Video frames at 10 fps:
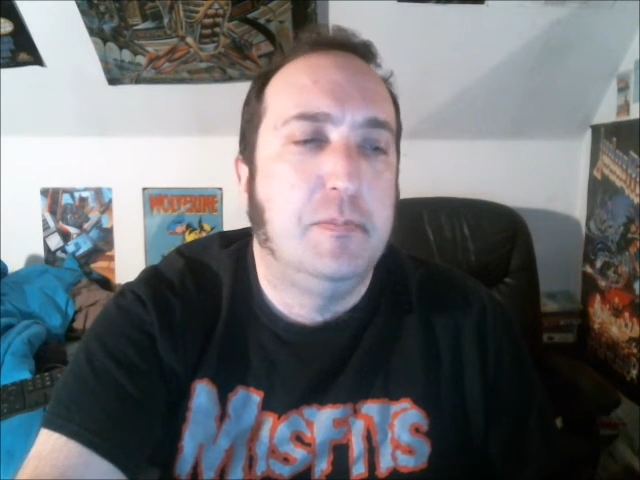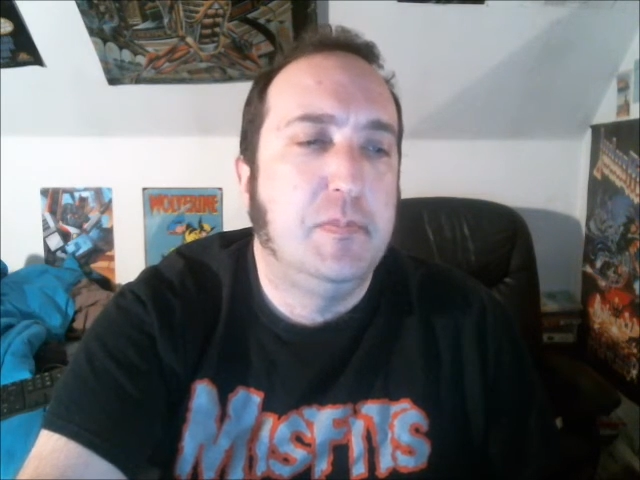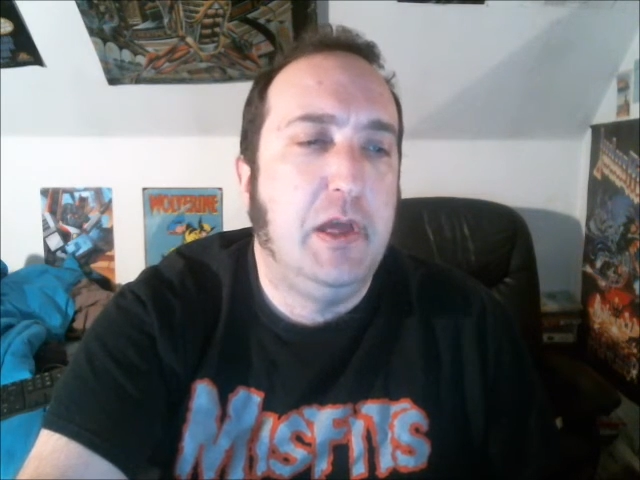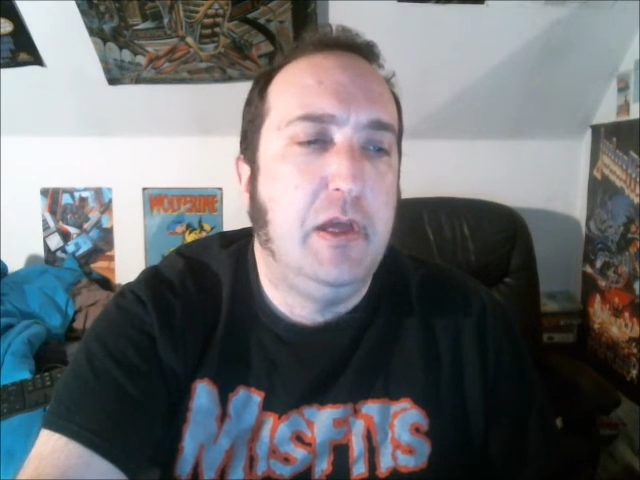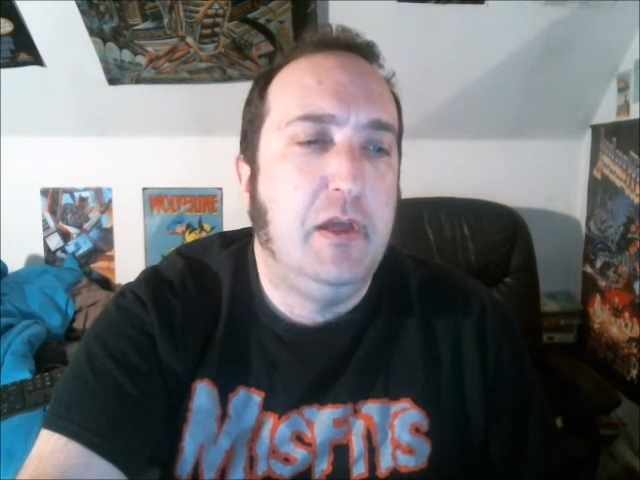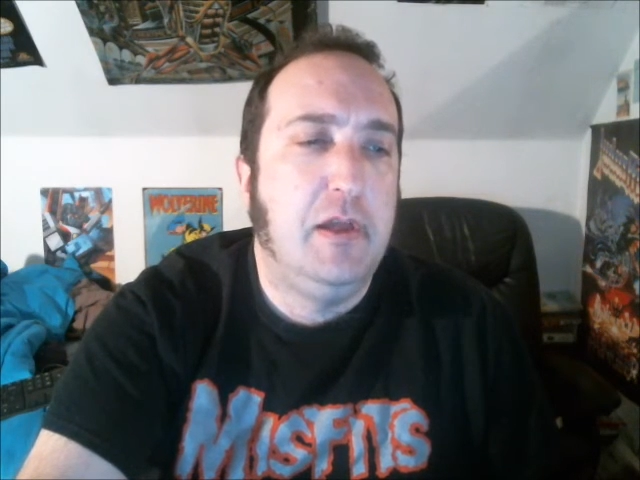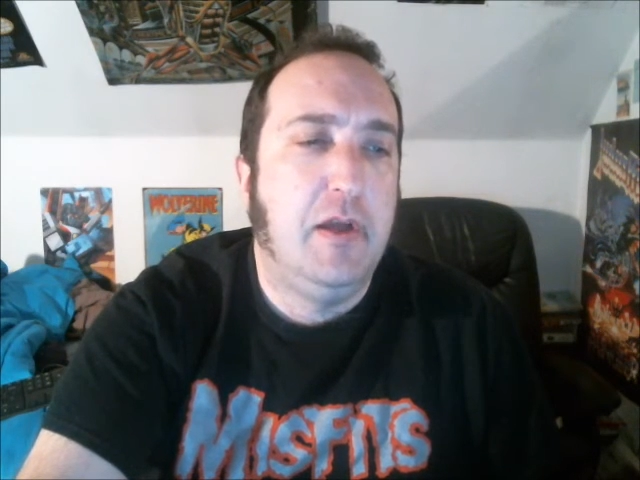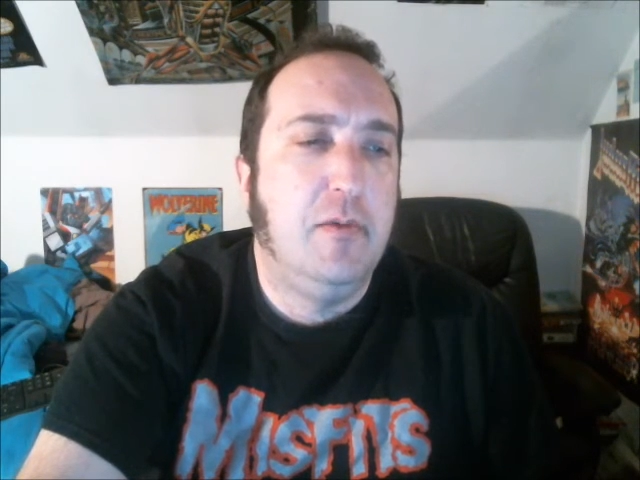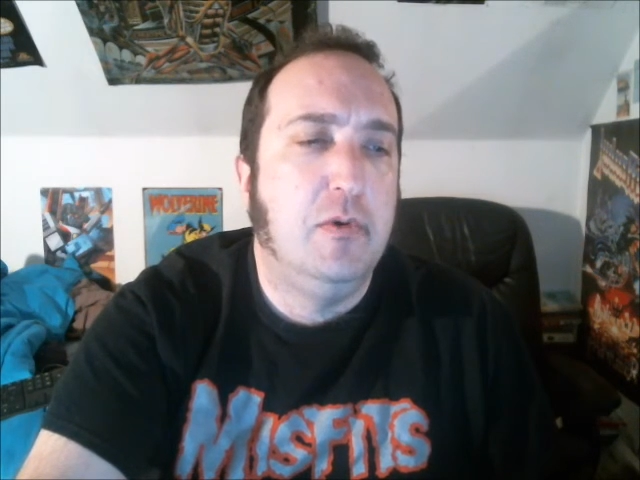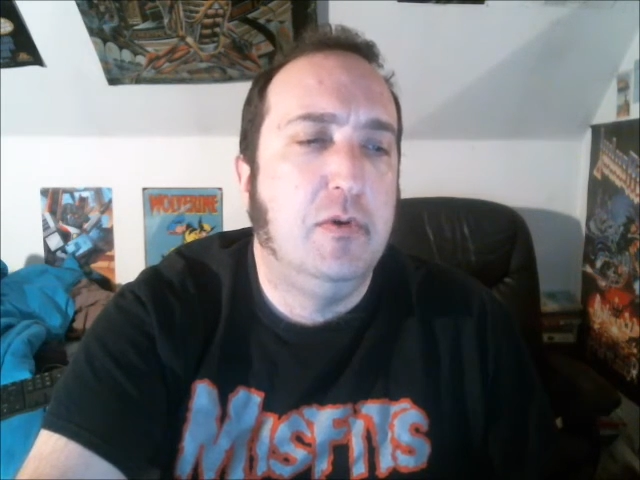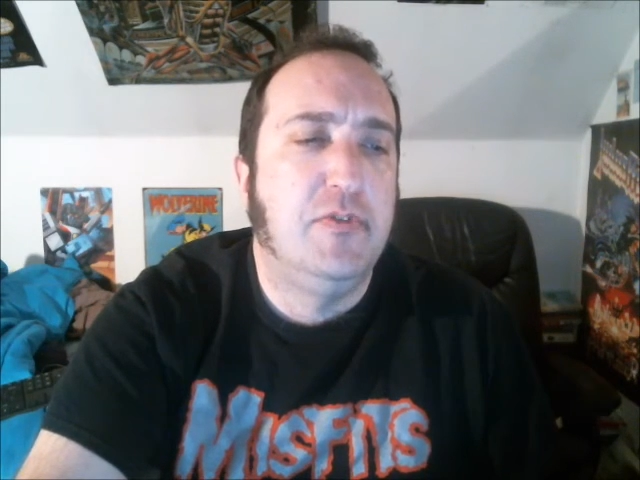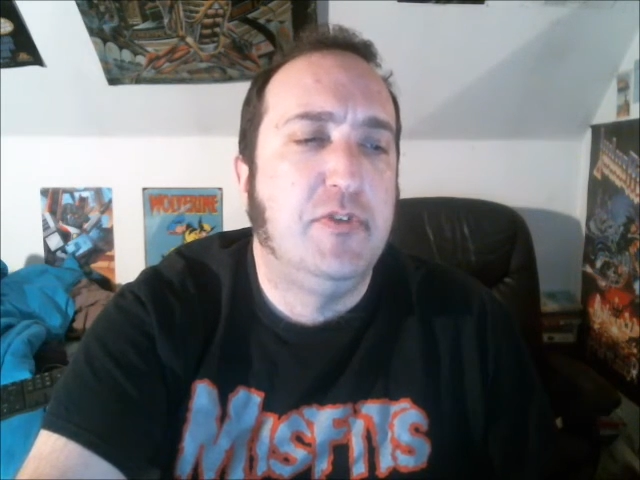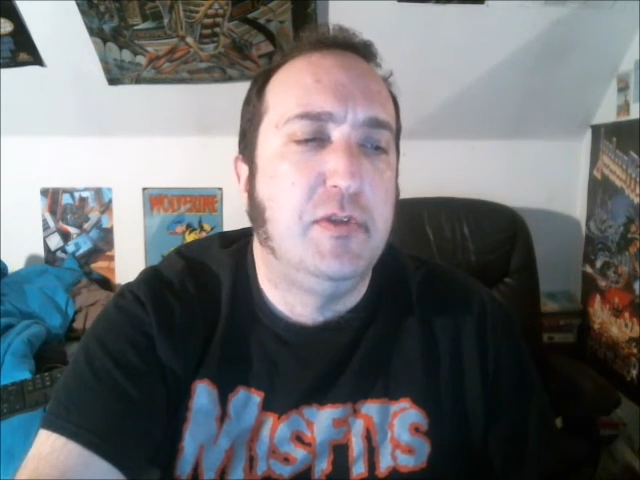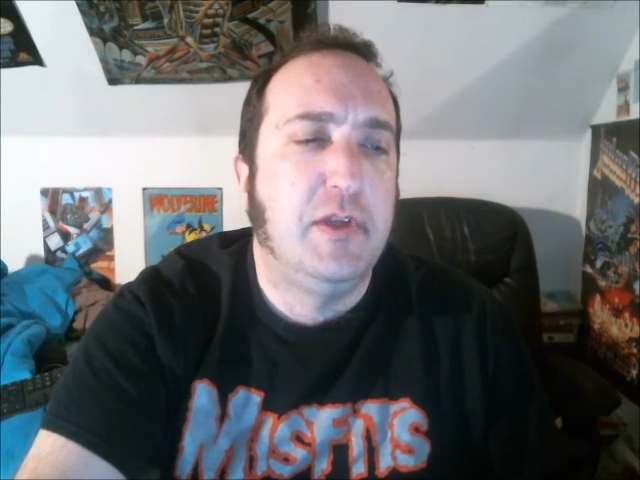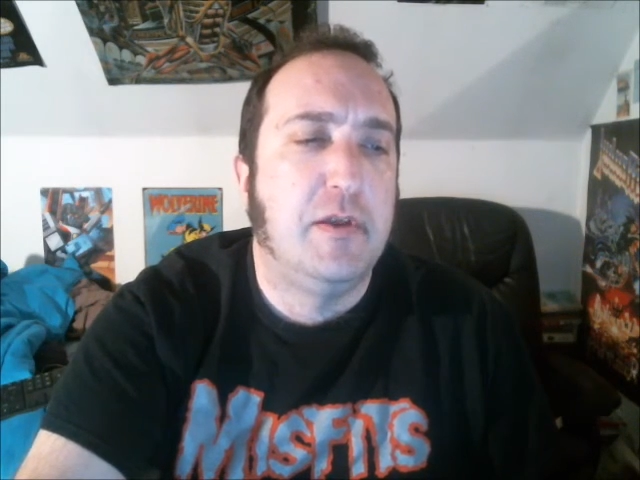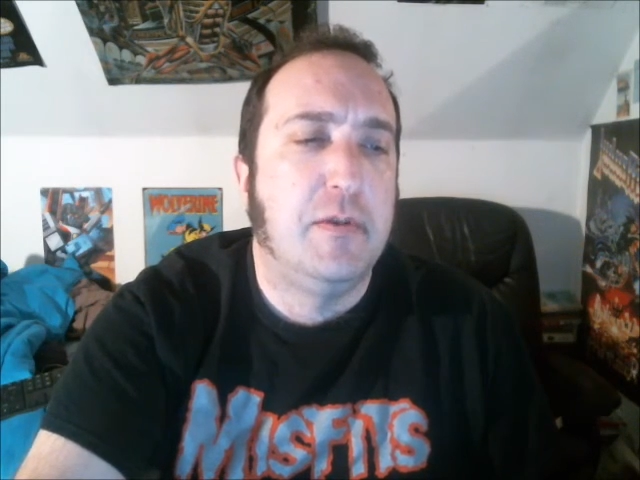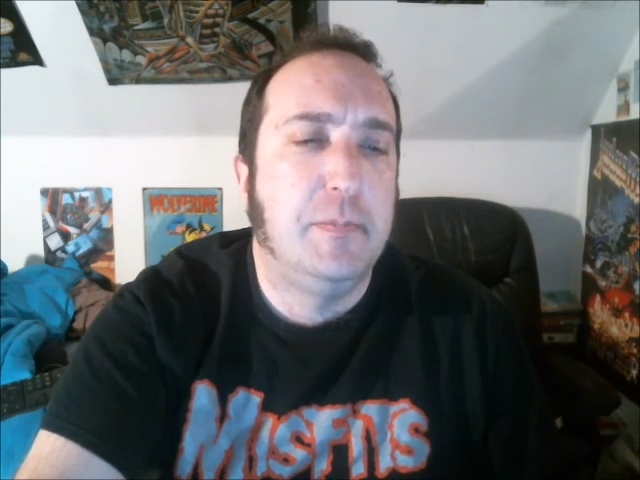And I will see you later.